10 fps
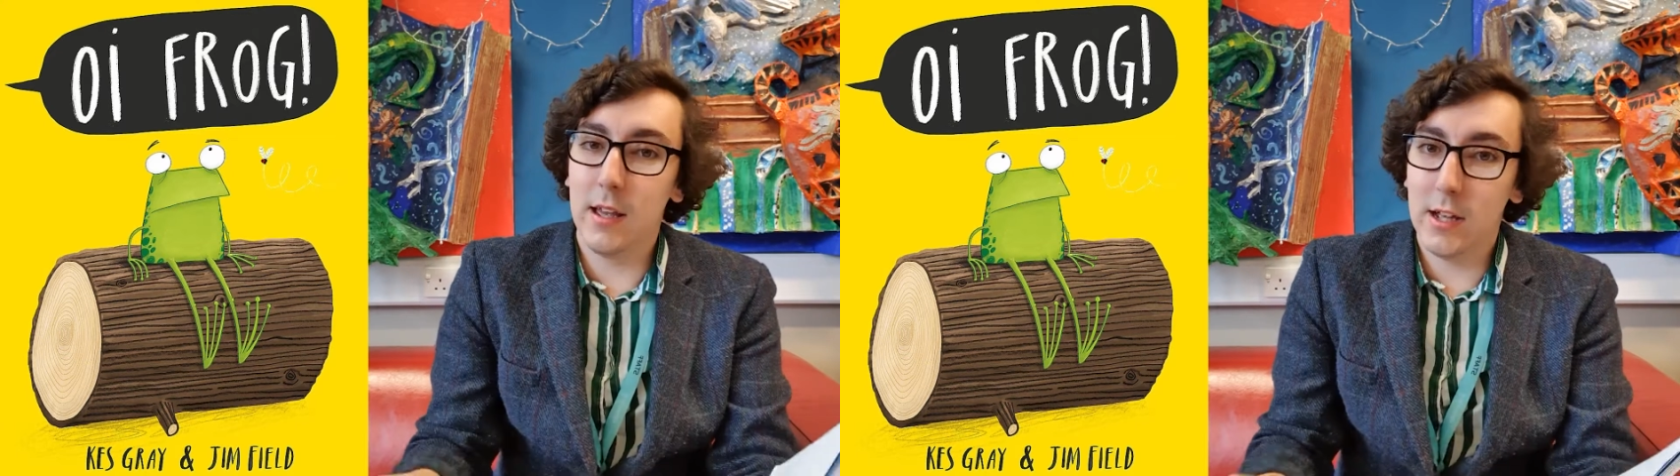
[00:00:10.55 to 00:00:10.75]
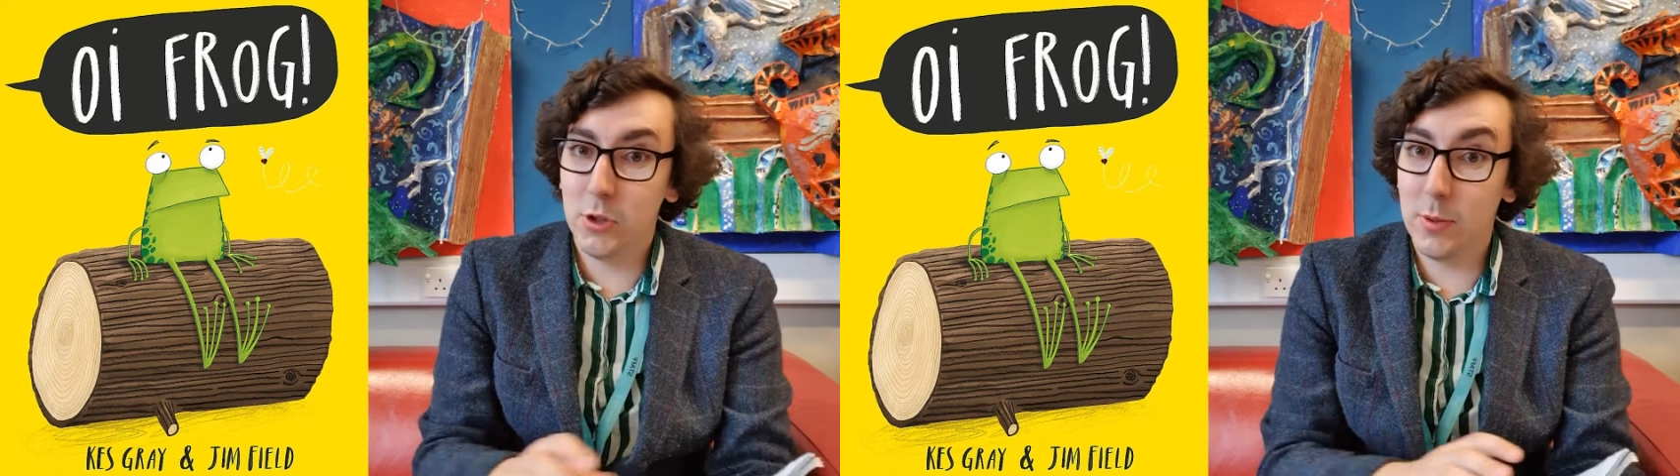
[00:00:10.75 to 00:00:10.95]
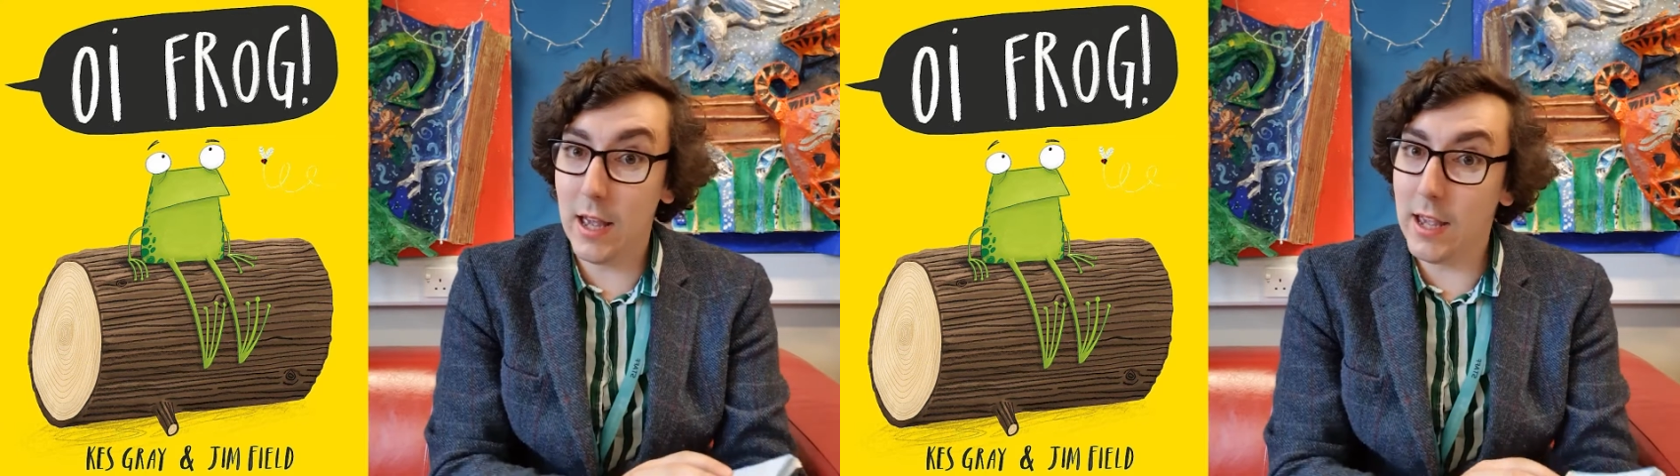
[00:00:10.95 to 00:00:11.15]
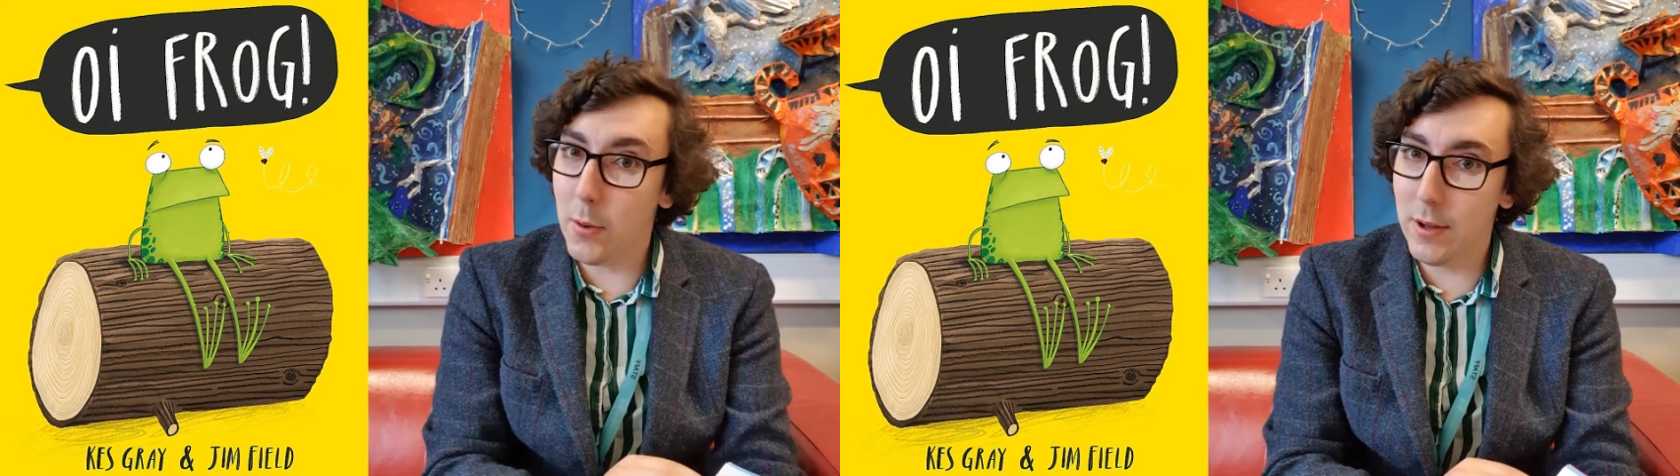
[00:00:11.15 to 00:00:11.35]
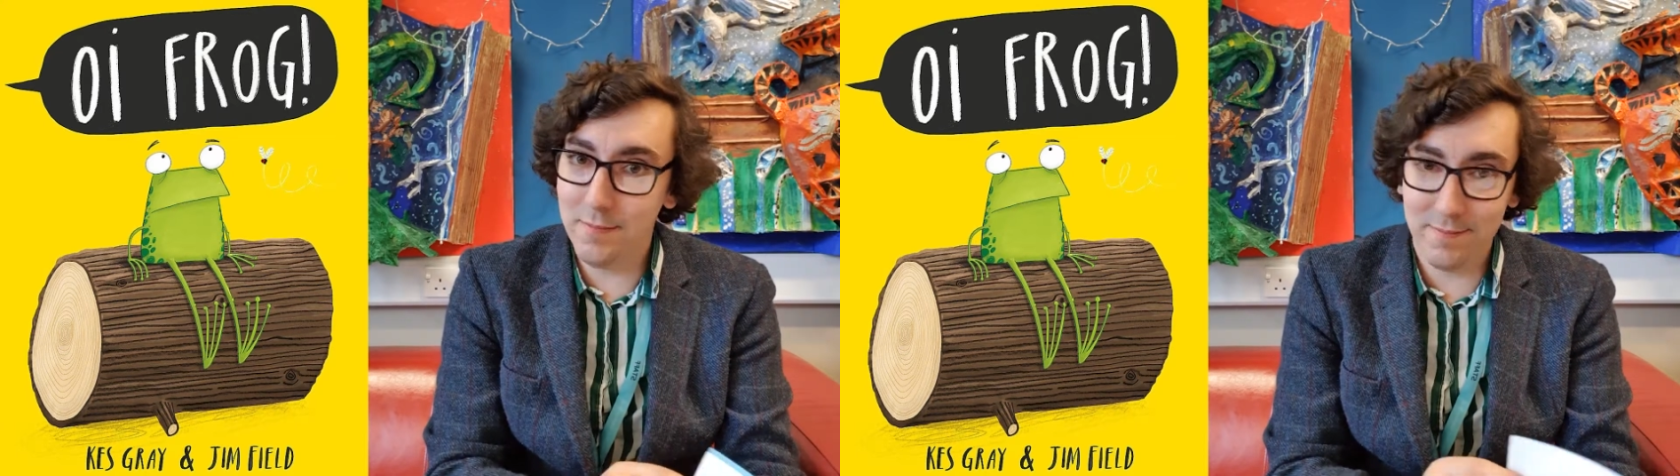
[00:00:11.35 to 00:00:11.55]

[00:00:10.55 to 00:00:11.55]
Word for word: Should we get going?